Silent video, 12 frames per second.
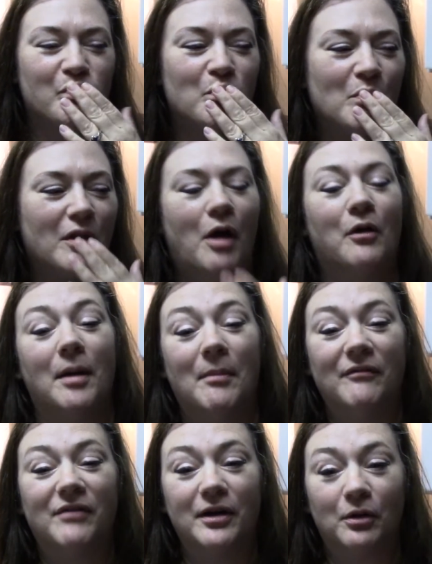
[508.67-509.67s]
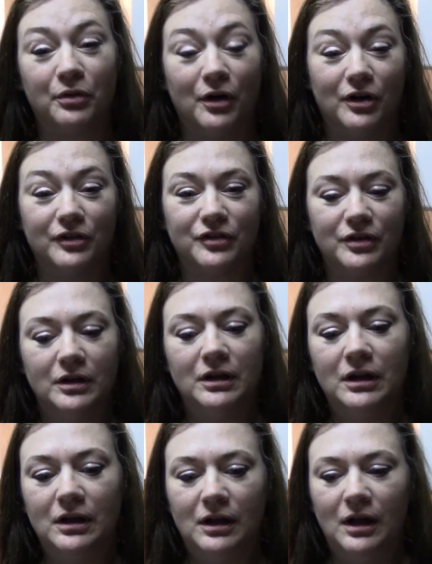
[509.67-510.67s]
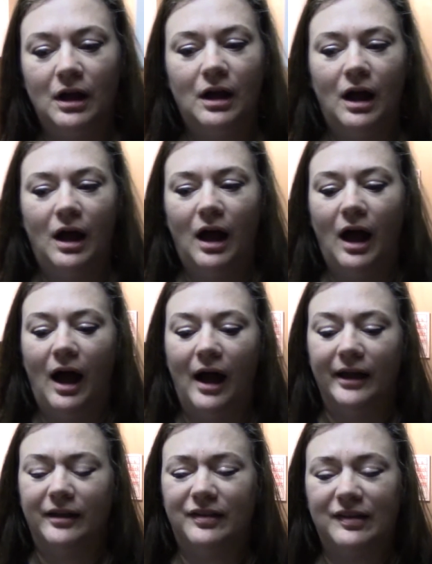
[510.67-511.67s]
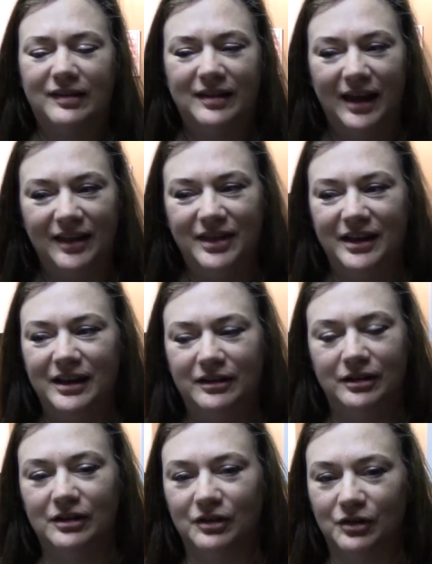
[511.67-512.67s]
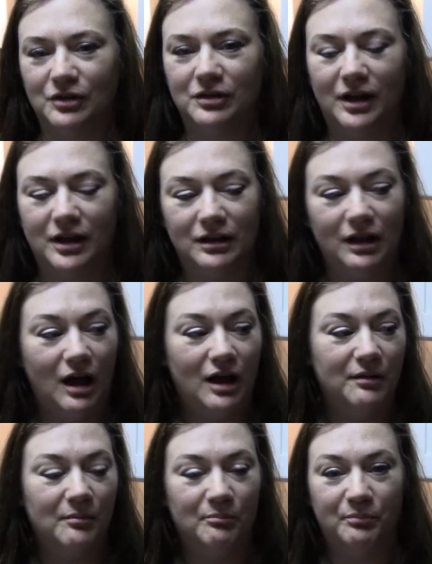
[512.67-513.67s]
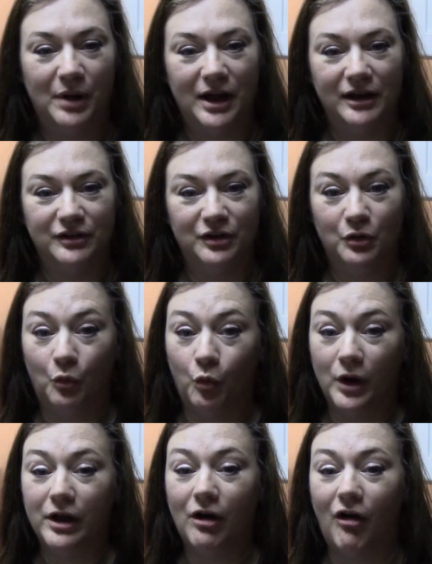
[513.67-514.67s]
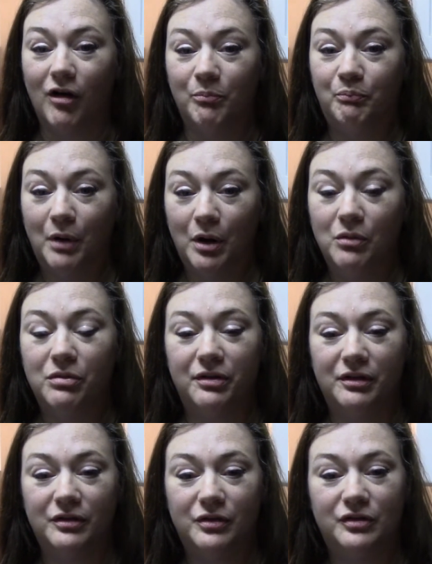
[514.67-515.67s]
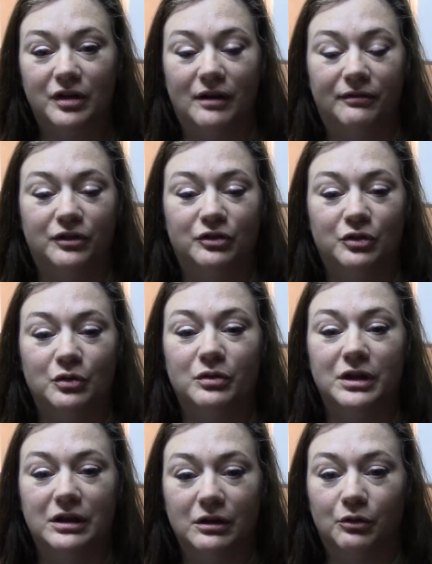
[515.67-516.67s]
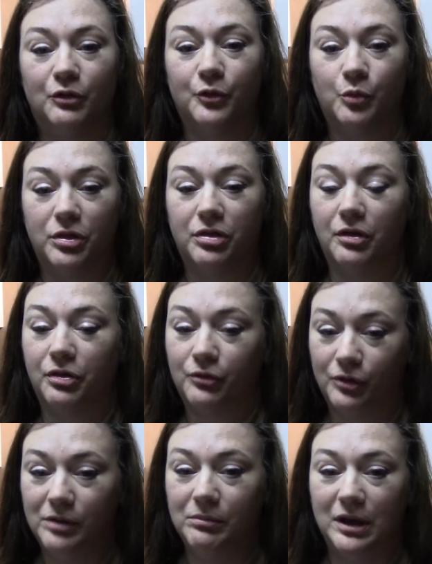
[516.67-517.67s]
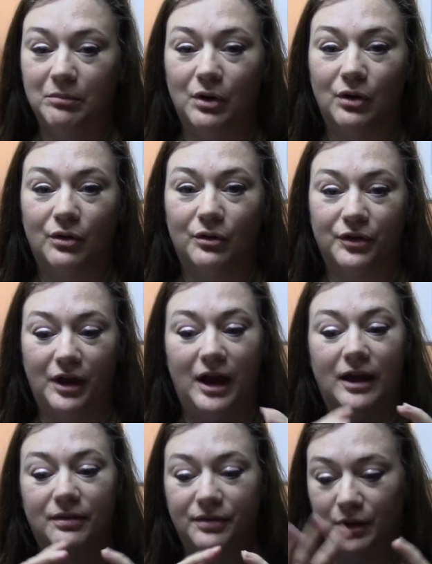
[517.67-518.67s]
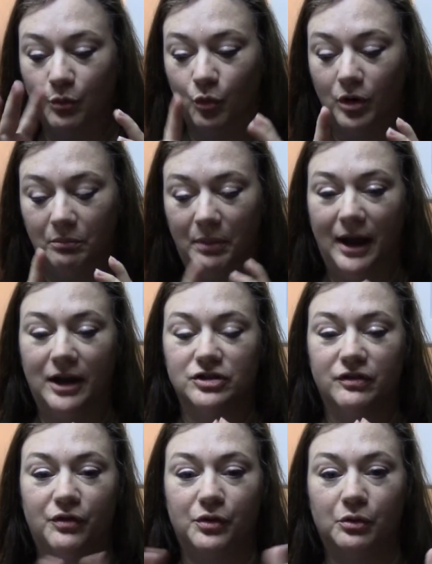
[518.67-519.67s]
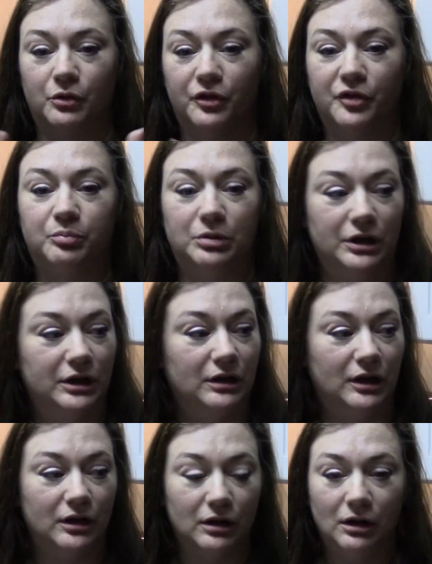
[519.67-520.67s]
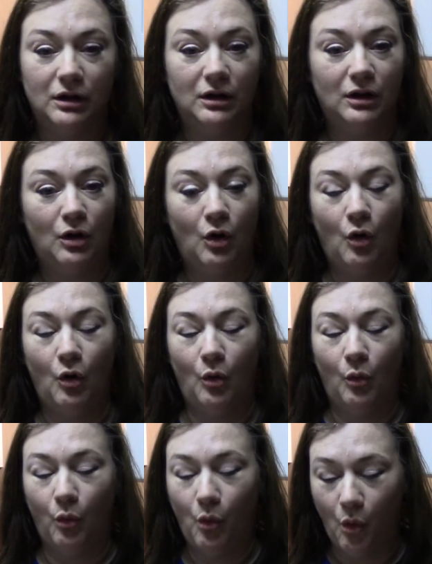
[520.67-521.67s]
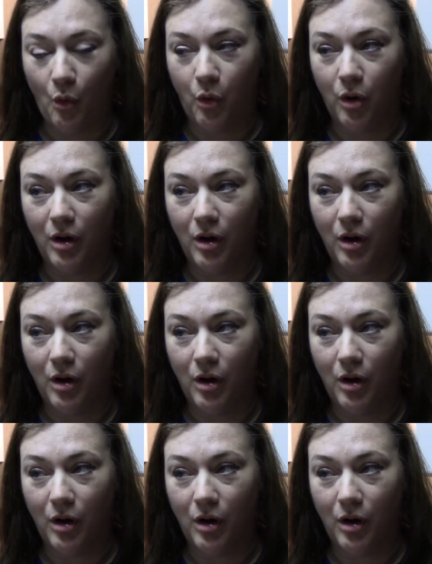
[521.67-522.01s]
Okay, my final thoughts. I said that it didn't look like a lot, but we are both stuffed to the gills with the 3 meatballs and the 1 package of zoodles split. Like, whew.